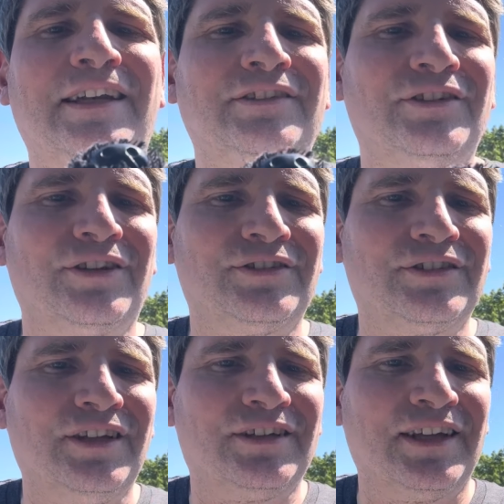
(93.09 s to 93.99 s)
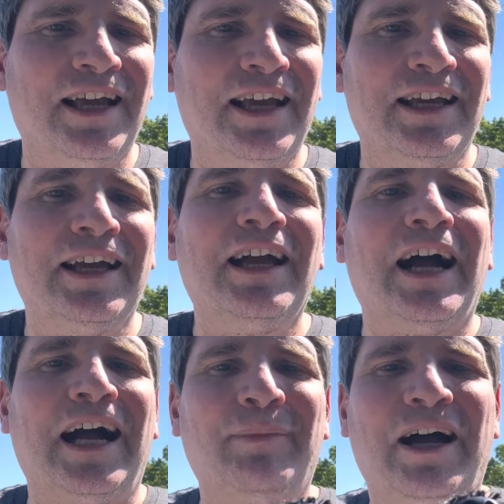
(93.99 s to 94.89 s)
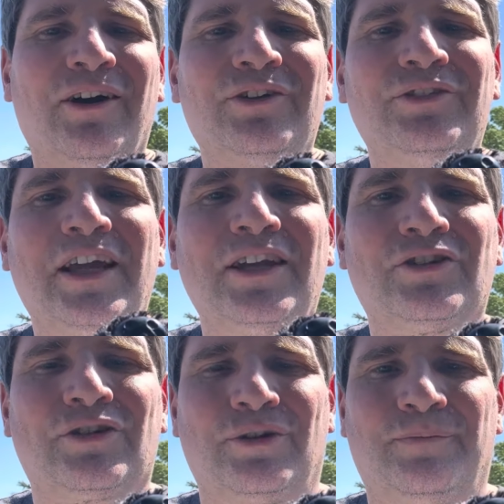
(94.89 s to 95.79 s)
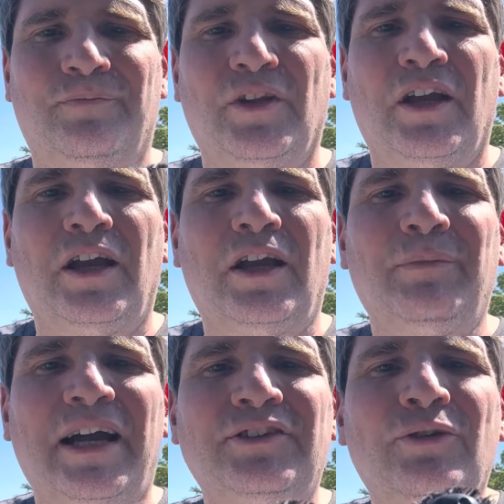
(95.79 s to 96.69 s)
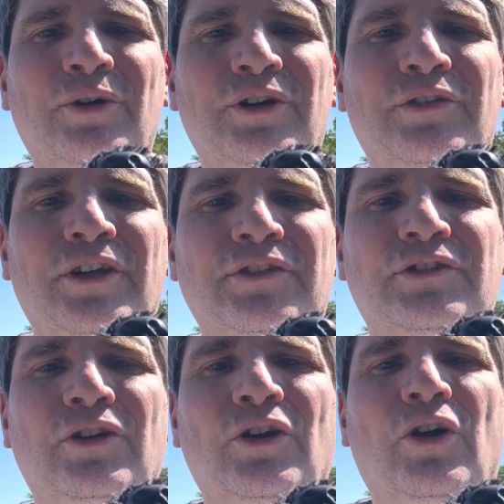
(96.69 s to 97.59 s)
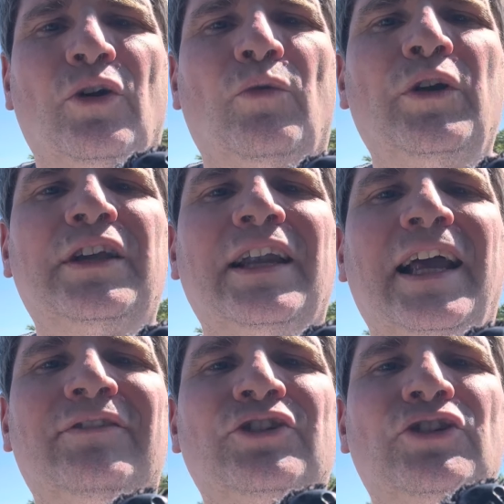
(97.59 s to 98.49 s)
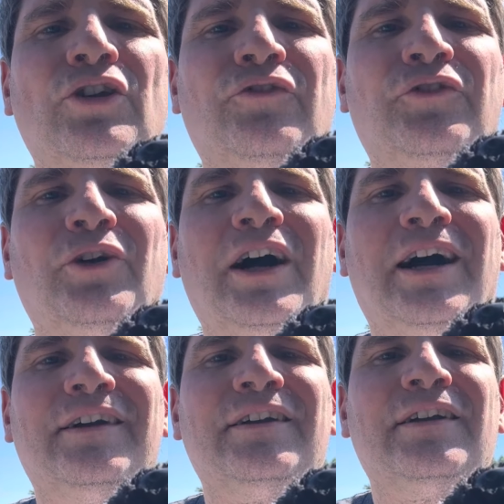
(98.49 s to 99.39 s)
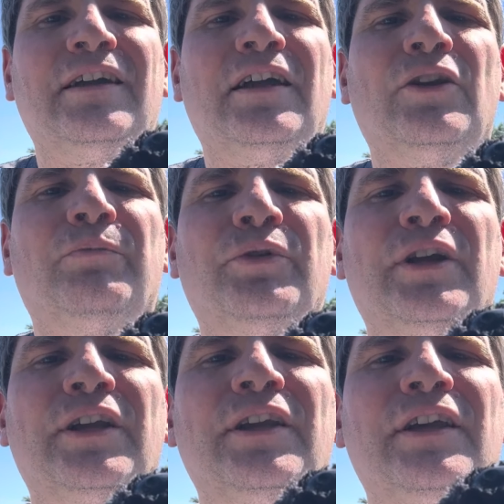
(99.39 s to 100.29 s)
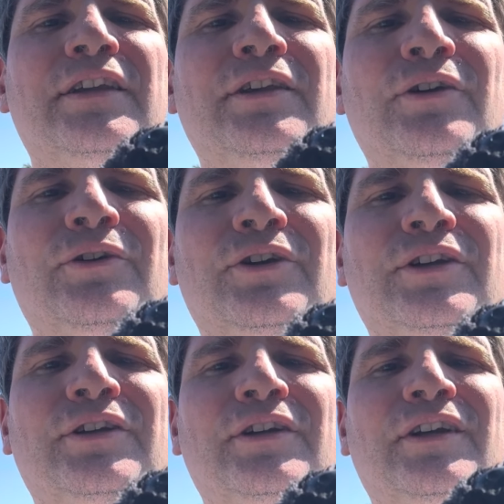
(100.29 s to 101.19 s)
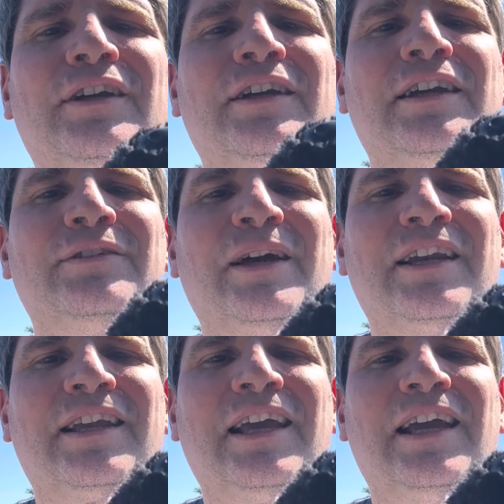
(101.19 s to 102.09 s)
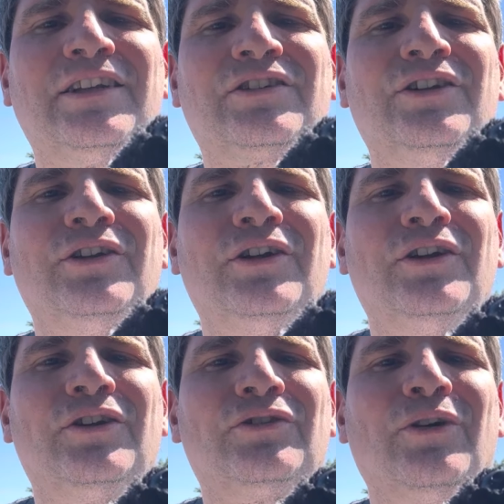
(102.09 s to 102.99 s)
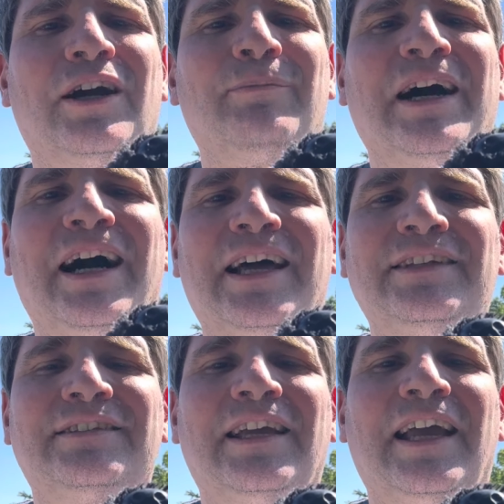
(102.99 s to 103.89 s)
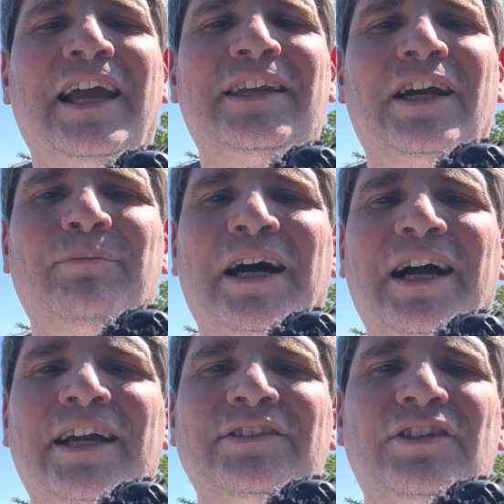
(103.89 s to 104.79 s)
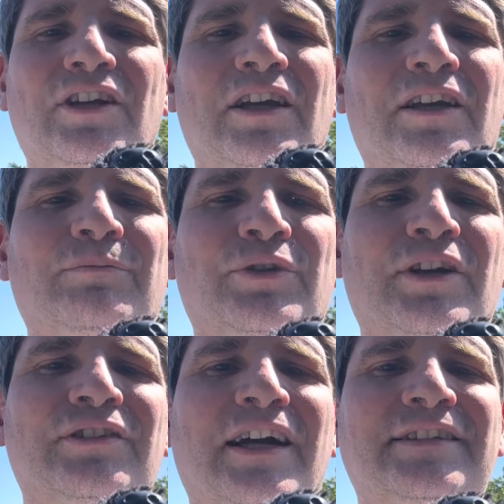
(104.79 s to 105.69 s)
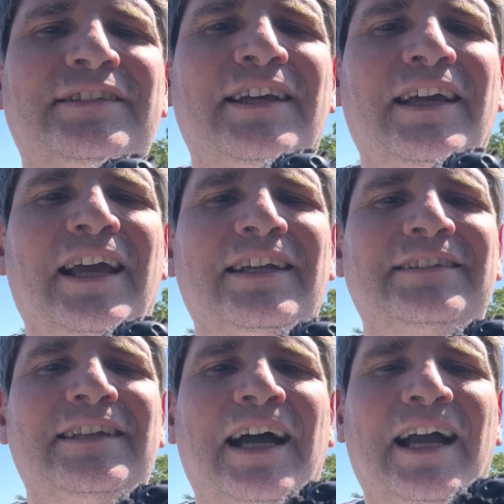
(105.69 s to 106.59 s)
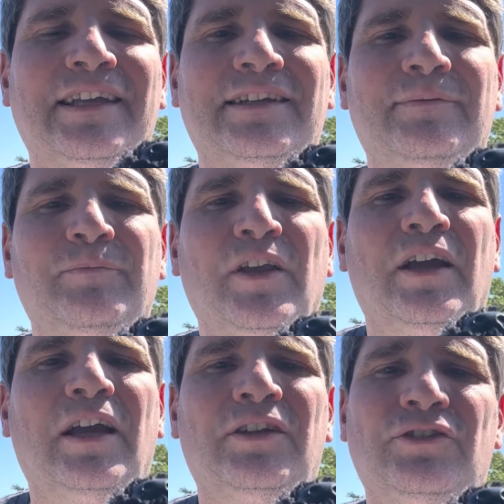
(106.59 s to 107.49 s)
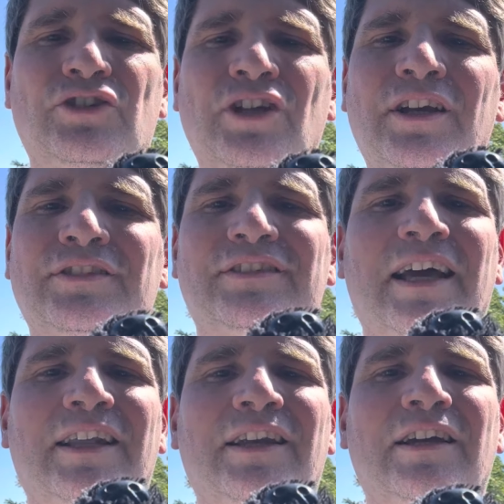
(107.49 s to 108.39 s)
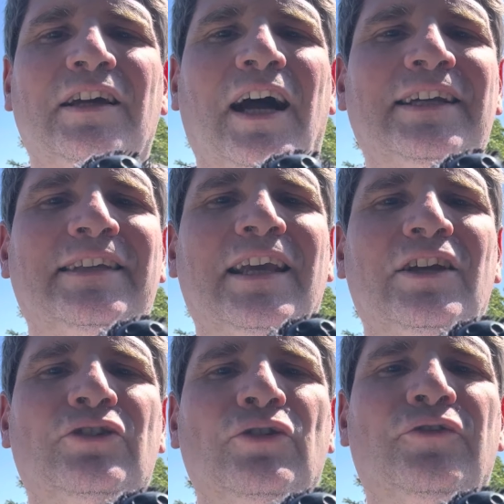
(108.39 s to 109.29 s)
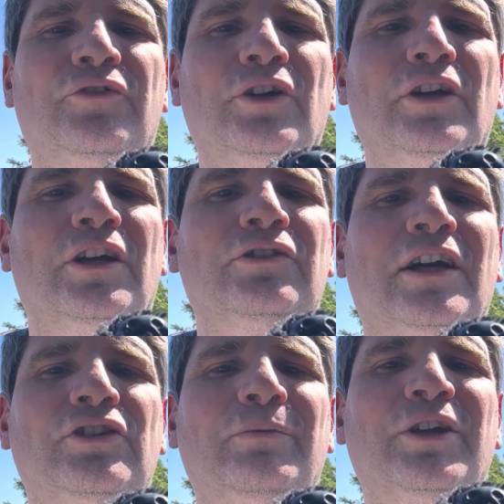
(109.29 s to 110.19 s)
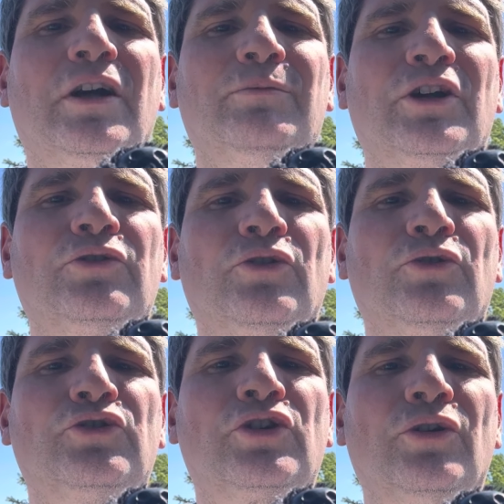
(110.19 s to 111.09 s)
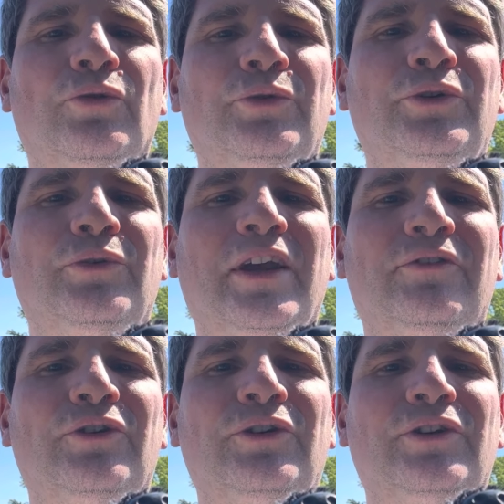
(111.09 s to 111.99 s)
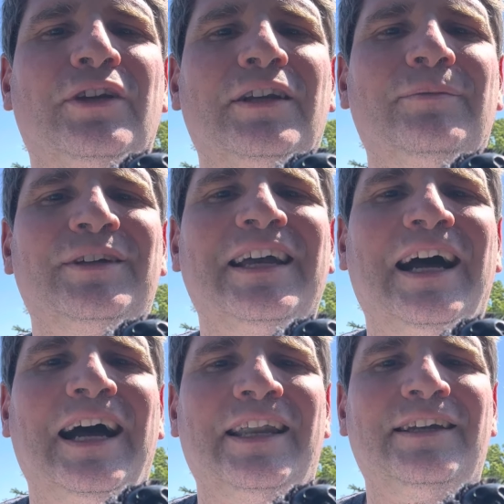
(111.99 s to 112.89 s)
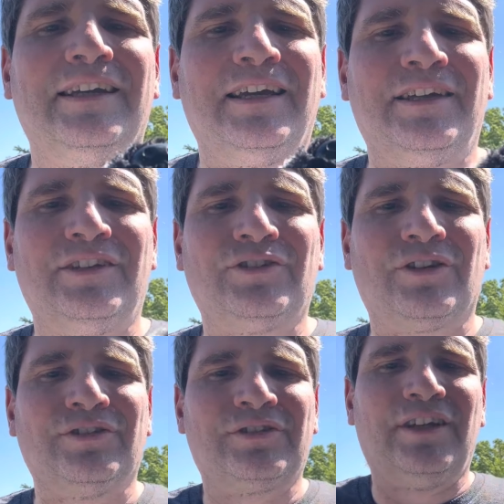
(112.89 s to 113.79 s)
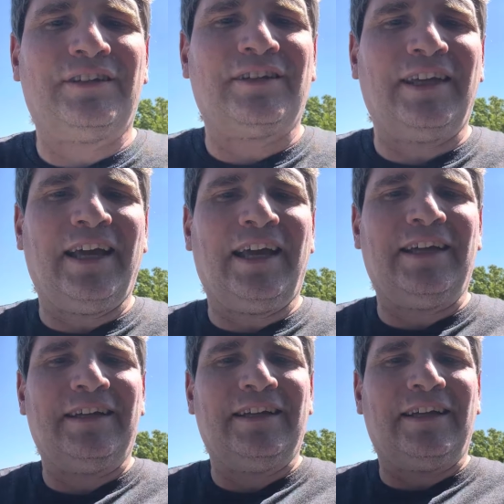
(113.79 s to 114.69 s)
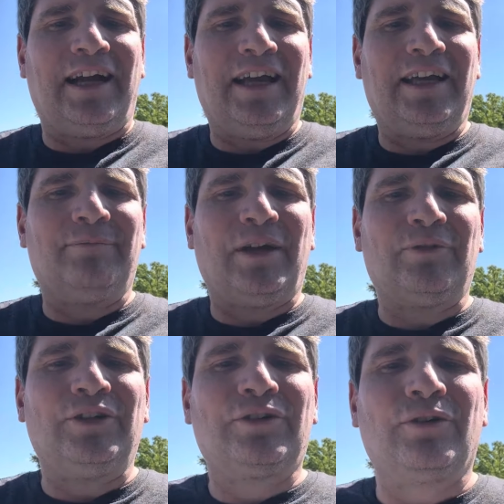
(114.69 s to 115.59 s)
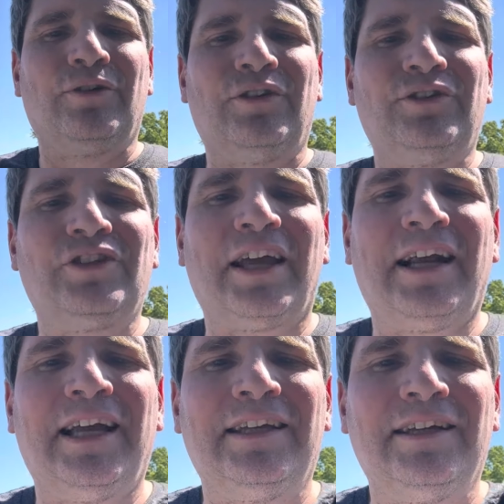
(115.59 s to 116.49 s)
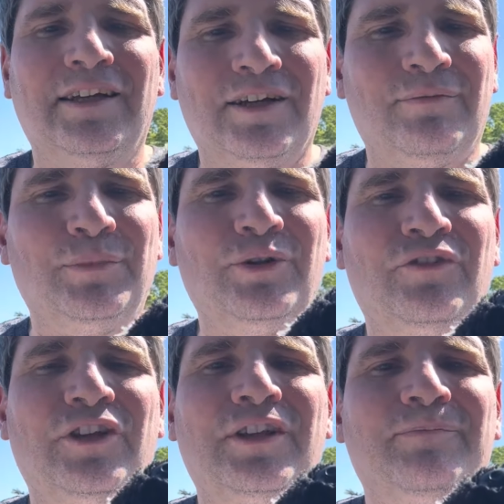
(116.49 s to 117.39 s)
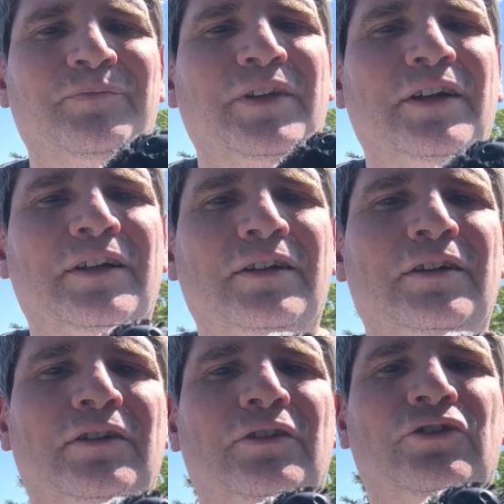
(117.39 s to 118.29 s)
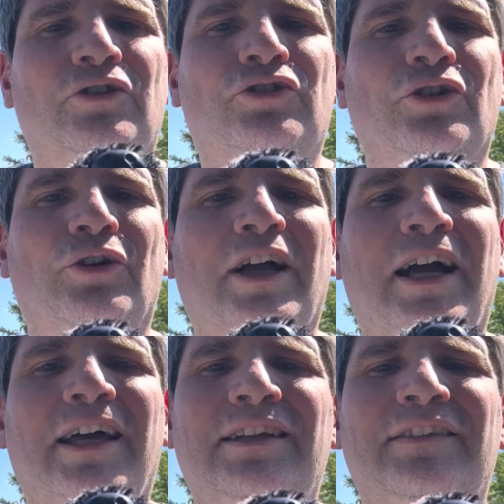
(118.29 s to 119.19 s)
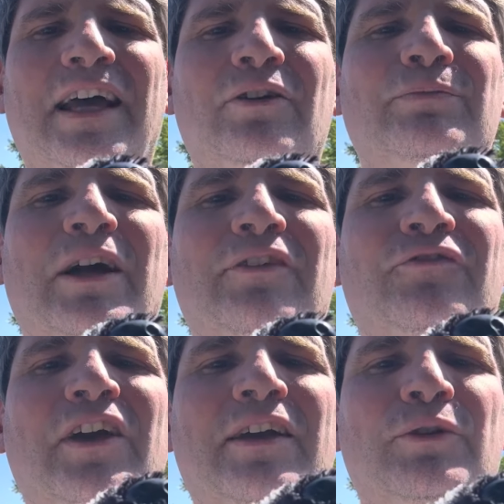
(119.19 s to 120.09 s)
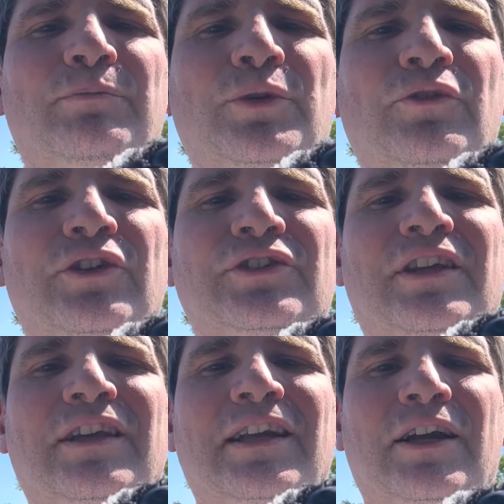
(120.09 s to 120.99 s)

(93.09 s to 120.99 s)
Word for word: And as you can see today, I'm out in nature. And by doing this, we can have a cheerful heart and it'll bring healing as medication to our bodies and our minds and bring less anxiety. And Jesus said, I tell you truth, unless you become like little children, you're never in the kingdom of God. And as you can see today, I have my Return of the Jedi movie shirt on. And that was my favorite movie as a kid.